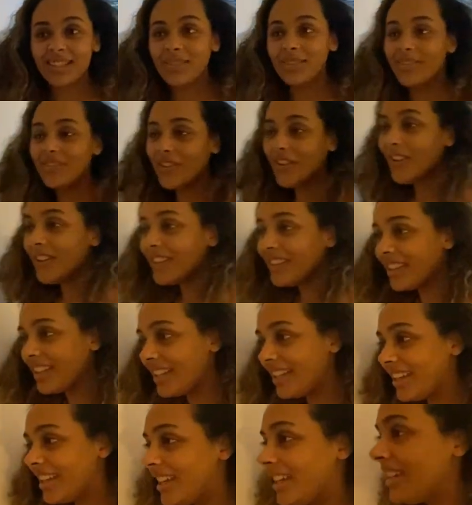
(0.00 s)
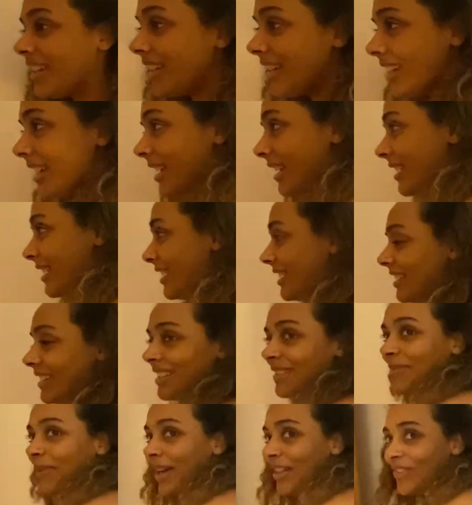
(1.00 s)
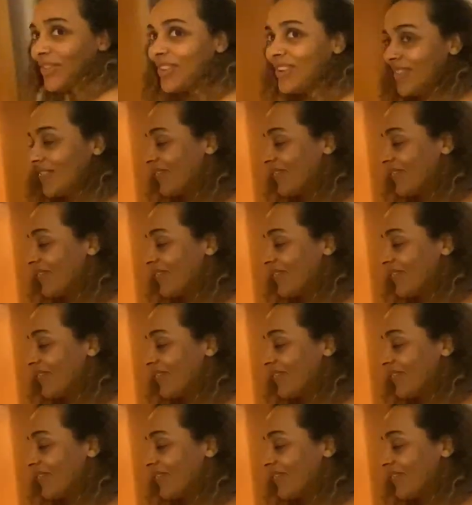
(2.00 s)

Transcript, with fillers: we've got the bathroom,